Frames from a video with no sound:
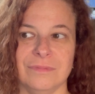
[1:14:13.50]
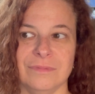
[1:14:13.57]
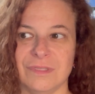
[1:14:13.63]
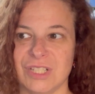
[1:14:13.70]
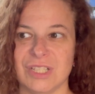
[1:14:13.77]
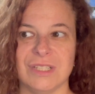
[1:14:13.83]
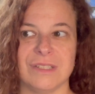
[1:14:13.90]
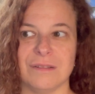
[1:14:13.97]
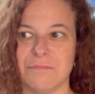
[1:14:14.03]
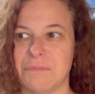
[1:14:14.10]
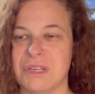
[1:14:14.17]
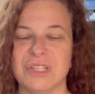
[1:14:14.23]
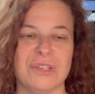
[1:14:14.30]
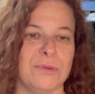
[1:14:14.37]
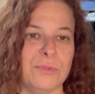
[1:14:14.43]
just
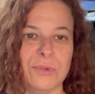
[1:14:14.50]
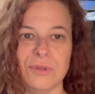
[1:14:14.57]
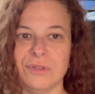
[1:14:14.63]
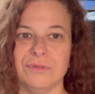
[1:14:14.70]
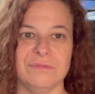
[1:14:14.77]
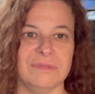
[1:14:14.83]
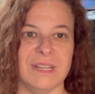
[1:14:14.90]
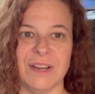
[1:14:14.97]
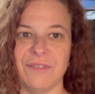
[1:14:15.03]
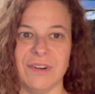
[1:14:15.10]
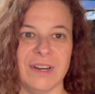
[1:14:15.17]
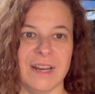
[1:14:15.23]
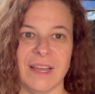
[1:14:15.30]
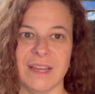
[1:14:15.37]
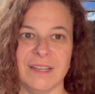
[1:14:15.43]
miserable
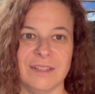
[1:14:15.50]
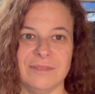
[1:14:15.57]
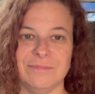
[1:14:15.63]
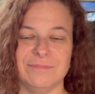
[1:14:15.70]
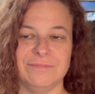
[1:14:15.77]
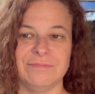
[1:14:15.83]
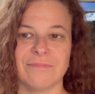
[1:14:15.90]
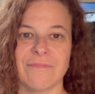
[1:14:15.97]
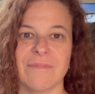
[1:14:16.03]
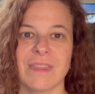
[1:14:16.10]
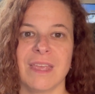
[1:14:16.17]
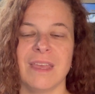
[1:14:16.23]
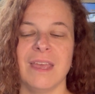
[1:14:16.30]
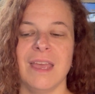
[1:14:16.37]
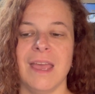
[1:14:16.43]
every day.
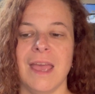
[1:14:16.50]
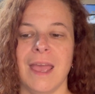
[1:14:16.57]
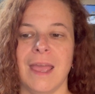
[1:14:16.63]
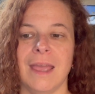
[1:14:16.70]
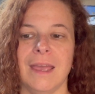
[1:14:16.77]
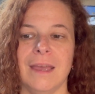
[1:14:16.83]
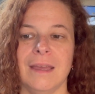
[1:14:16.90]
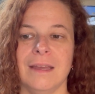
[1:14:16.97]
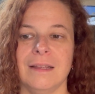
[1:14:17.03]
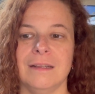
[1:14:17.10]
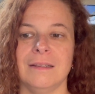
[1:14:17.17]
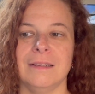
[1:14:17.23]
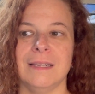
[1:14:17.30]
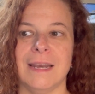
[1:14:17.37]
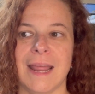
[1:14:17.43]

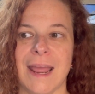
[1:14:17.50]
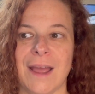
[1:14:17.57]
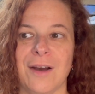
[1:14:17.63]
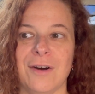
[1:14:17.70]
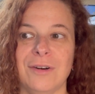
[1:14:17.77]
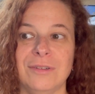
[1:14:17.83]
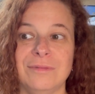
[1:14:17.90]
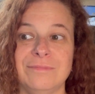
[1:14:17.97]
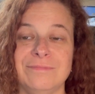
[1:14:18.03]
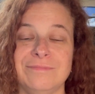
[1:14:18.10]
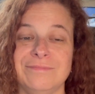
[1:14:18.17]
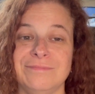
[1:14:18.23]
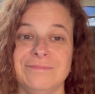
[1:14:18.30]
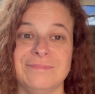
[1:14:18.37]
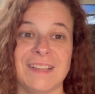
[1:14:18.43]
And now
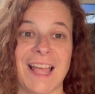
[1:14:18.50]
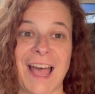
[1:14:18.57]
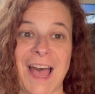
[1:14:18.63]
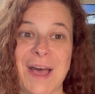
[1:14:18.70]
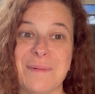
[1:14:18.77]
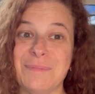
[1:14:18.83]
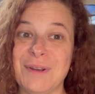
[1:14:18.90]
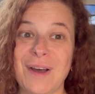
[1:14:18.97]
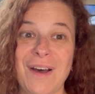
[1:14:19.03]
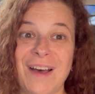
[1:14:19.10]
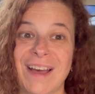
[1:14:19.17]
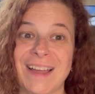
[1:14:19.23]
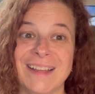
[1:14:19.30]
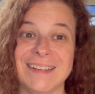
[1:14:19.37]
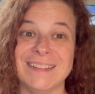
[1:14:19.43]
I'm
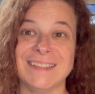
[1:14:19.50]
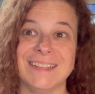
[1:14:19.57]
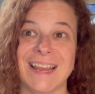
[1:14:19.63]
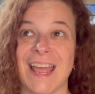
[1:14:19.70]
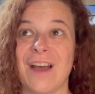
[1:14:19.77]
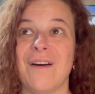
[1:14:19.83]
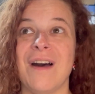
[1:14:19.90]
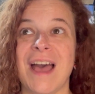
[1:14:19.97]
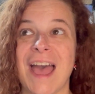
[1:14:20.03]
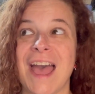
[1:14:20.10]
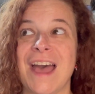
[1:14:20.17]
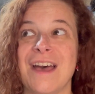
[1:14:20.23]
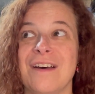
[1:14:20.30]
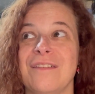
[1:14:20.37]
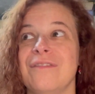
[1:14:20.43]
not. Now I
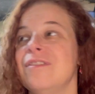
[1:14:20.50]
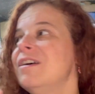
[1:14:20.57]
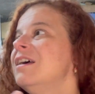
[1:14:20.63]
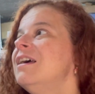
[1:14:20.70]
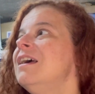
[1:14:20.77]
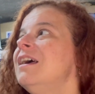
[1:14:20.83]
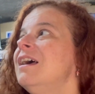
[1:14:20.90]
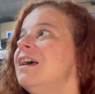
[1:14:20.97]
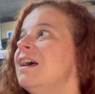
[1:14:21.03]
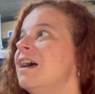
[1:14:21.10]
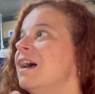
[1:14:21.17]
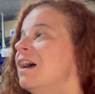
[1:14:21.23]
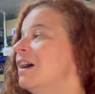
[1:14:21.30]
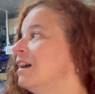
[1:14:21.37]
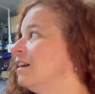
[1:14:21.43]
have
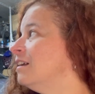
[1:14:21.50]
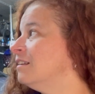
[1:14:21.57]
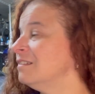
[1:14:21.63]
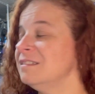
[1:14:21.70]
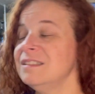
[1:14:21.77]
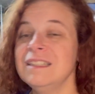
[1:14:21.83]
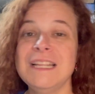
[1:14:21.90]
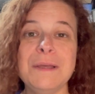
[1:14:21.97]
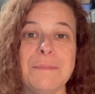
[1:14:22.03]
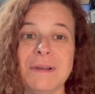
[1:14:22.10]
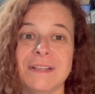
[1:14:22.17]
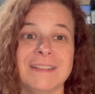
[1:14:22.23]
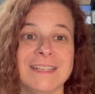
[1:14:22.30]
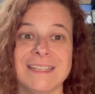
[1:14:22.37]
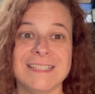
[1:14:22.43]

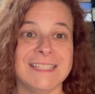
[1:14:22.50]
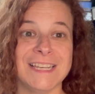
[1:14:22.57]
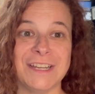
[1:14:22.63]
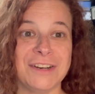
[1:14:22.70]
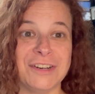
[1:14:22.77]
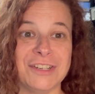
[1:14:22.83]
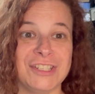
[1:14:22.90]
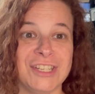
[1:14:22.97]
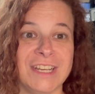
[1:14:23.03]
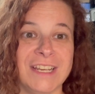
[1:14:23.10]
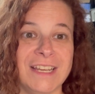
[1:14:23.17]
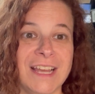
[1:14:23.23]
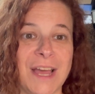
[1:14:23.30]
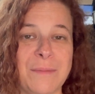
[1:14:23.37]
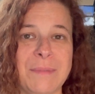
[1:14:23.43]
limitless
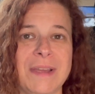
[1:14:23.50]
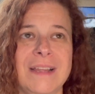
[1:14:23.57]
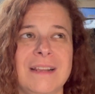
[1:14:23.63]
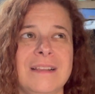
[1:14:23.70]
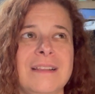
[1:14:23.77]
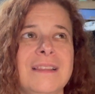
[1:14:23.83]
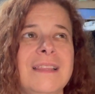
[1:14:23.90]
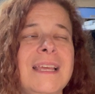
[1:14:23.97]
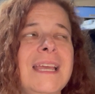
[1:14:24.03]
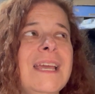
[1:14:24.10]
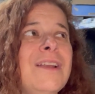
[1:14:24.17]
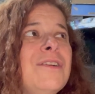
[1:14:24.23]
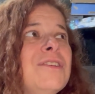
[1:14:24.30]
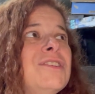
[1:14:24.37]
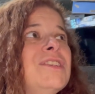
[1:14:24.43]
energy. I mean, the
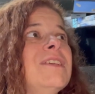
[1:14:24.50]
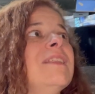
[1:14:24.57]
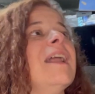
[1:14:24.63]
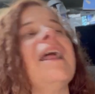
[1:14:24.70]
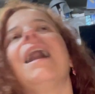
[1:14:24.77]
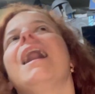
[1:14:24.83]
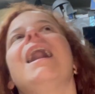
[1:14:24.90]
energy that I